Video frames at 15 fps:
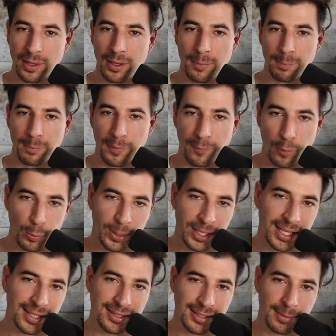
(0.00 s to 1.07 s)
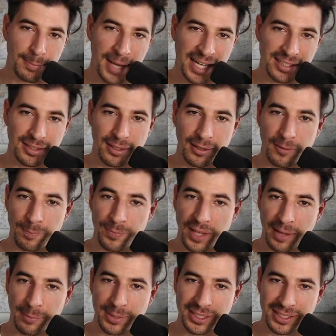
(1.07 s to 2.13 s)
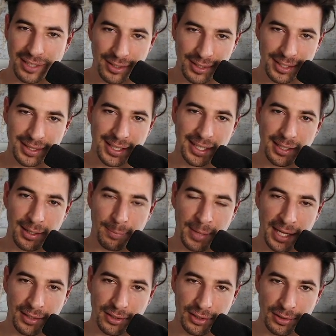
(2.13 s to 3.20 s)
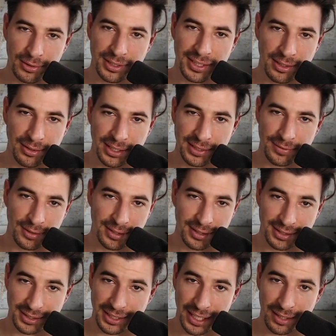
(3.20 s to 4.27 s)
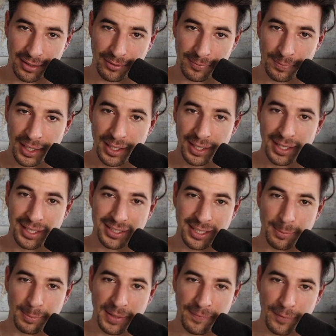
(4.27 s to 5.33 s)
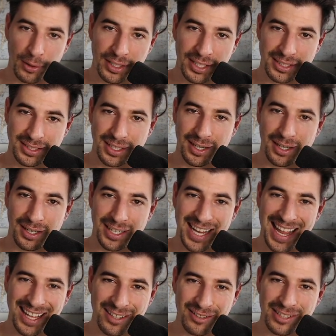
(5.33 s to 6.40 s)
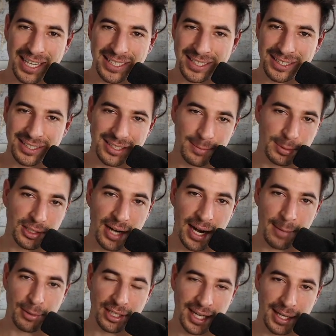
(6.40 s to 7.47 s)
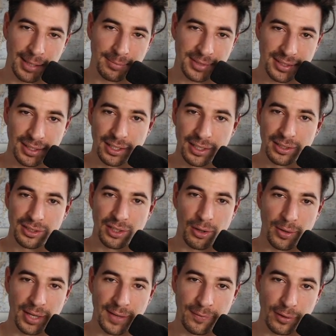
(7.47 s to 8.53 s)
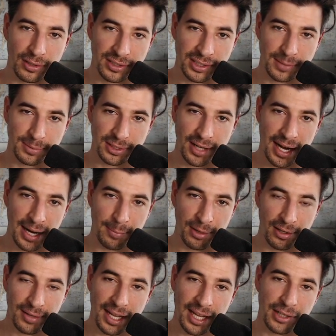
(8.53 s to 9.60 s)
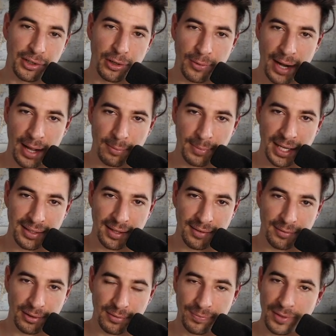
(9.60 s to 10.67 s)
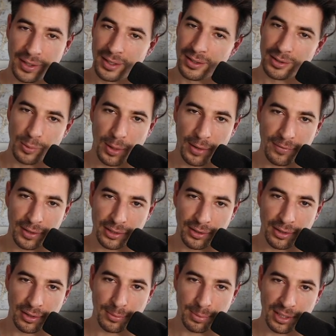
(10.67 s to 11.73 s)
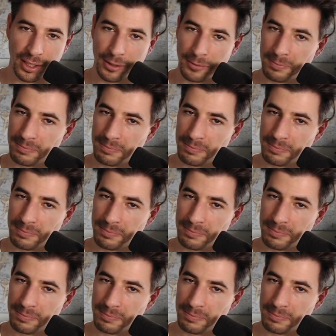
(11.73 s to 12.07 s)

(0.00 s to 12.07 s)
Before we get into the match though, I've been starting to think about a new series for this channel. It's going to be focused on analyzing subscriber games. So if you're a subscriber and you're around my level, 1200 or below,